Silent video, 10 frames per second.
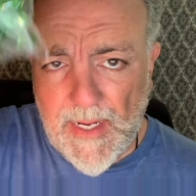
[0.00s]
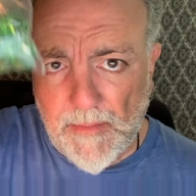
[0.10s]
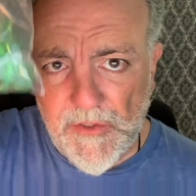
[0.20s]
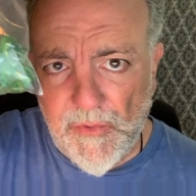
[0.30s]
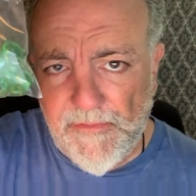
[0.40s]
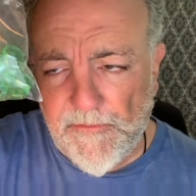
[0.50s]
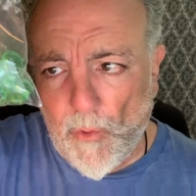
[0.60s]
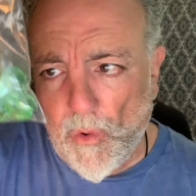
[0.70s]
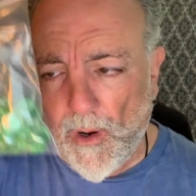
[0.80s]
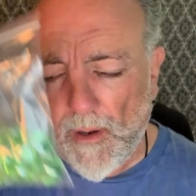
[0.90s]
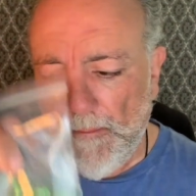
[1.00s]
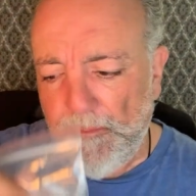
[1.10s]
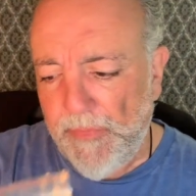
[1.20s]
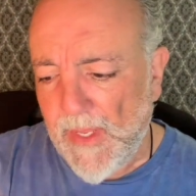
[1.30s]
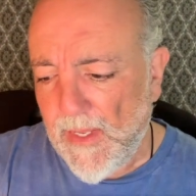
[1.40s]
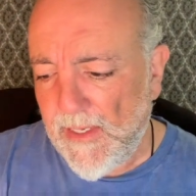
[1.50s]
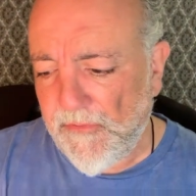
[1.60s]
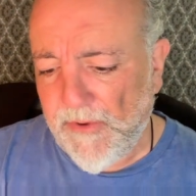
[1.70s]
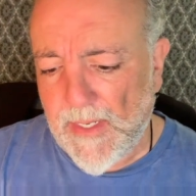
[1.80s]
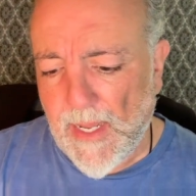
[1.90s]
it comes with four
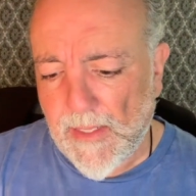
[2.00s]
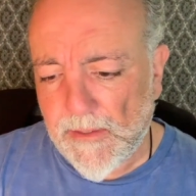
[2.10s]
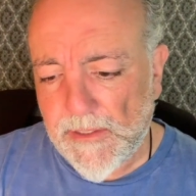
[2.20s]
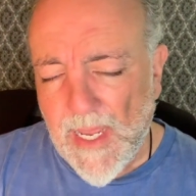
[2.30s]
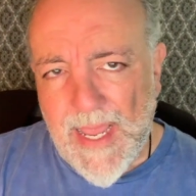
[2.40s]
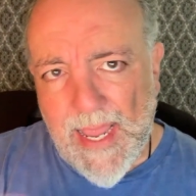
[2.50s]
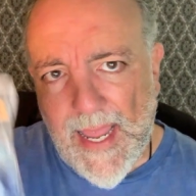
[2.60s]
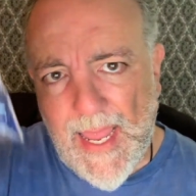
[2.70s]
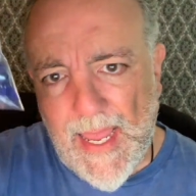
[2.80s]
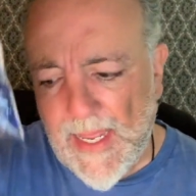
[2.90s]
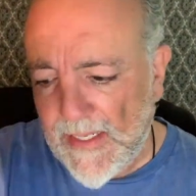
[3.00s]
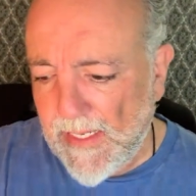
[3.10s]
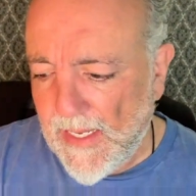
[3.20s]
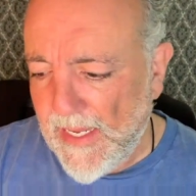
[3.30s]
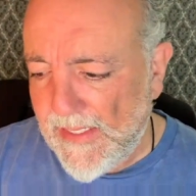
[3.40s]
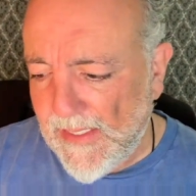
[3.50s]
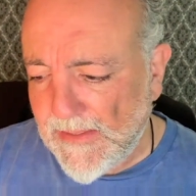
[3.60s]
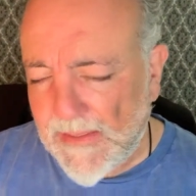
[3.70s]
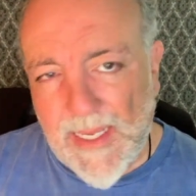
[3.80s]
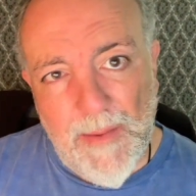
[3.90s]
different colors. And uh, it
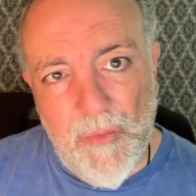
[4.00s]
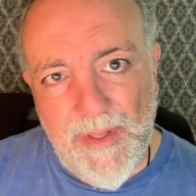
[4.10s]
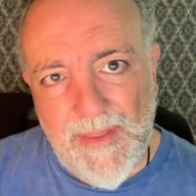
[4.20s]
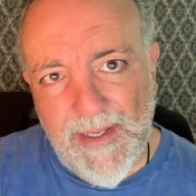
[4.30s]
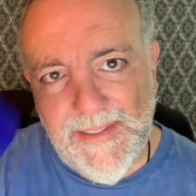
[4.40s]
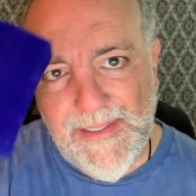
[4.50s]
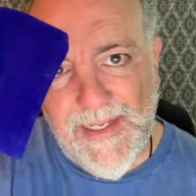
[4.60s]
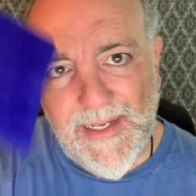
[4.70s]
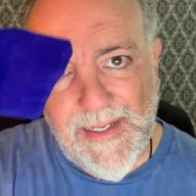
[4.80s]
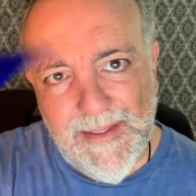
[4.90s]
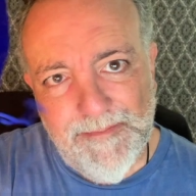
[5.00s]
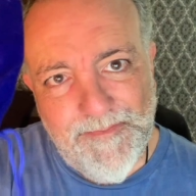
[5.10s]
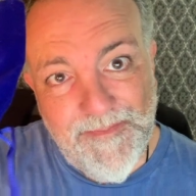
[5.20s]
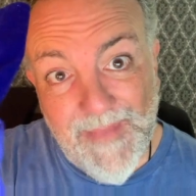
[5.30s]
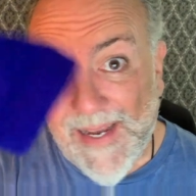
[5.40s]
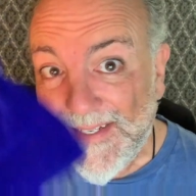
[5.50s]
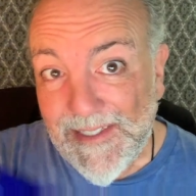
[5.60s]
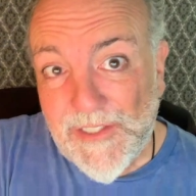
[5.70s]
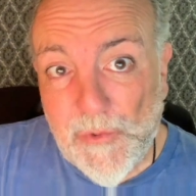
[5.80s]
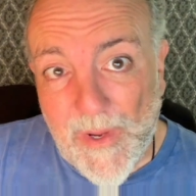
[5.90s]
does come with this uh,
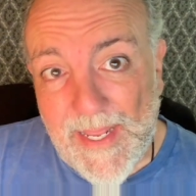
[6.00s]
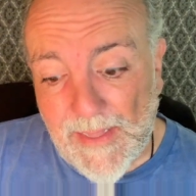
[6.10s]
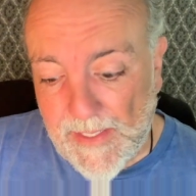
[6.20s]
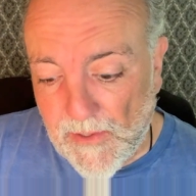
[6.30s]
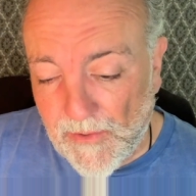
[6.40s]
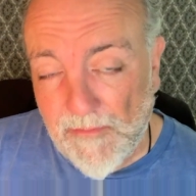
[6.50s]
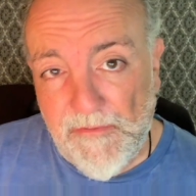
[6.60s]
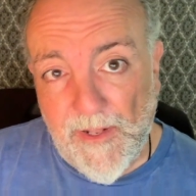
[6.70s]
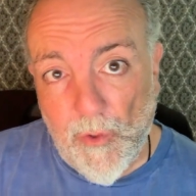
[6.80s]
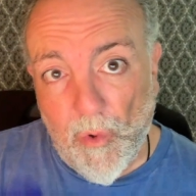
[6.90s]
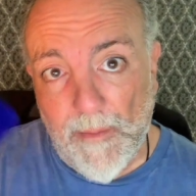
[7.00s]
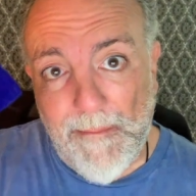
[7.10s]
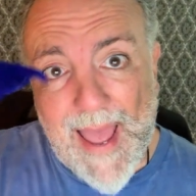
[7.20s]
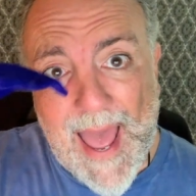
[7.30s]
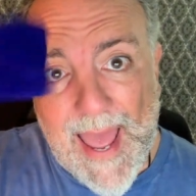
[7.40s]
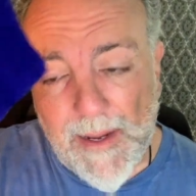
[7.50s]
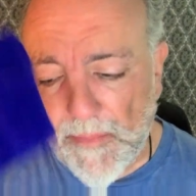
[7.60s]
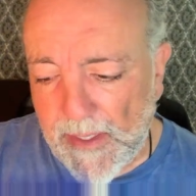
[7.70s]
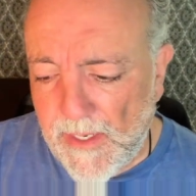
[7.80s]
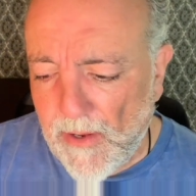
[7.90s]
sweet little velour bag,
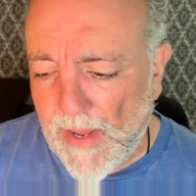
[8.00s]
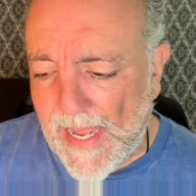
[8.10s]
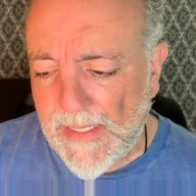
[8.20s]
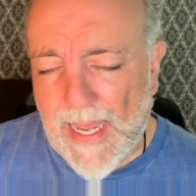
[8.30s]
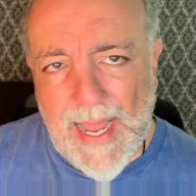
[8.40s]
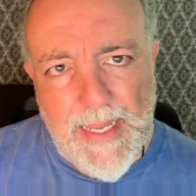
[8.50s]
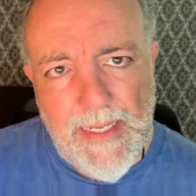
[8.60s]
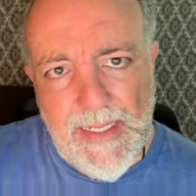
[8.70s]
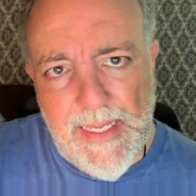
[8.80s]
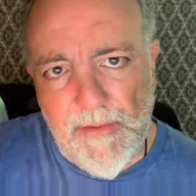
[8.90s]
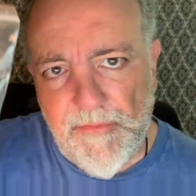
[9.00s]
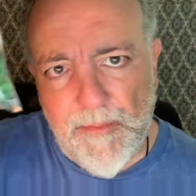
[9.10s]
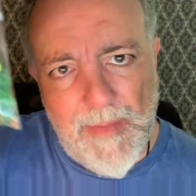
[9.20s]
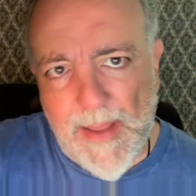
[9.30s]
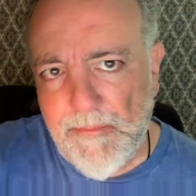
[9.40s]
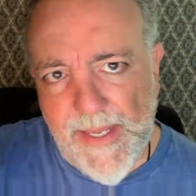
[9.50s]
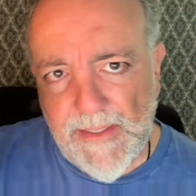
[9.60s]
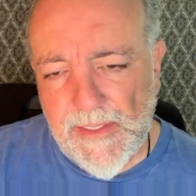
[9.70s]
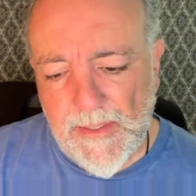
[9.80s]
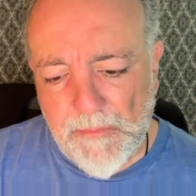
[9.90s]
but you know, I, I leave my
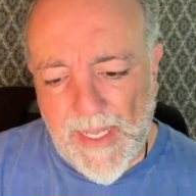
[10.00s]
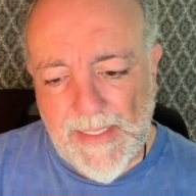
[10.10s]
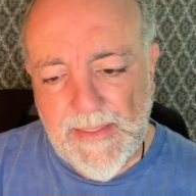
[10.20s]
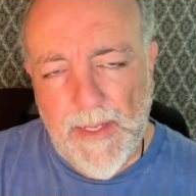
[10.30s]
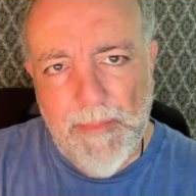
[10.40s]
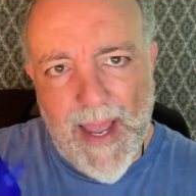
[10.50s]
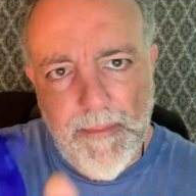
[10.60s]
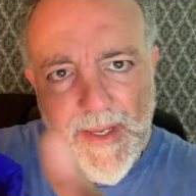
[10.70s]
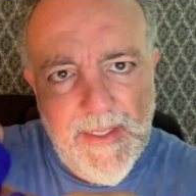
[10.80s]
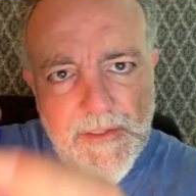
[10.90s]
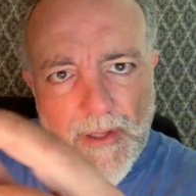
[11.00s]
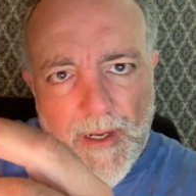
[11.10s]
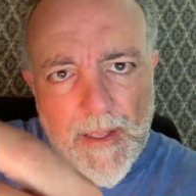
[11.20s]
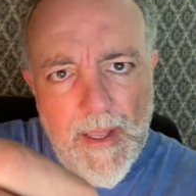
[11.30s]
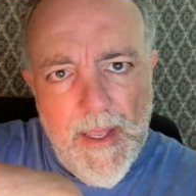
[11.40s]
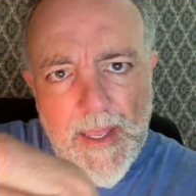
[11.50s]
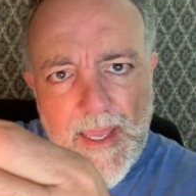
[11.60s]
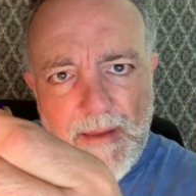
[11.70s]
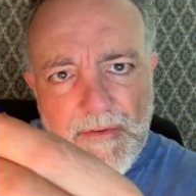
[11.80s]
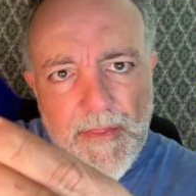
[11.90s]
beads in the plastic bag because look,
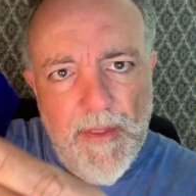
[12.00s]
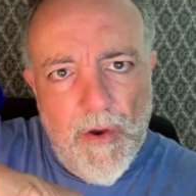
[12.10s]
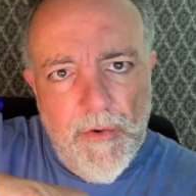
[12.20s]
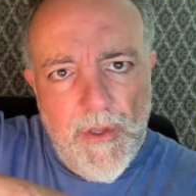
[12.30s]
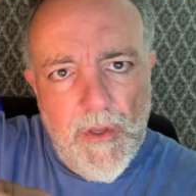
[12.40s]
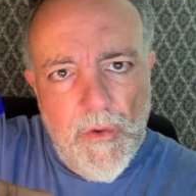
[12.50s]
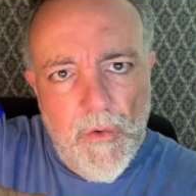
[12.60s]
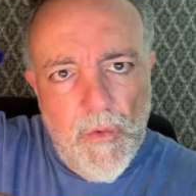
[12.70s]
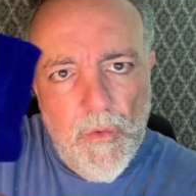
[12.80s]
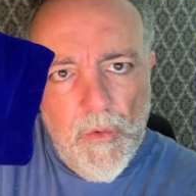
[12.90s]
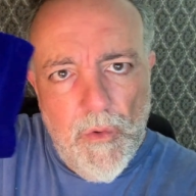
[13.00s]
even though you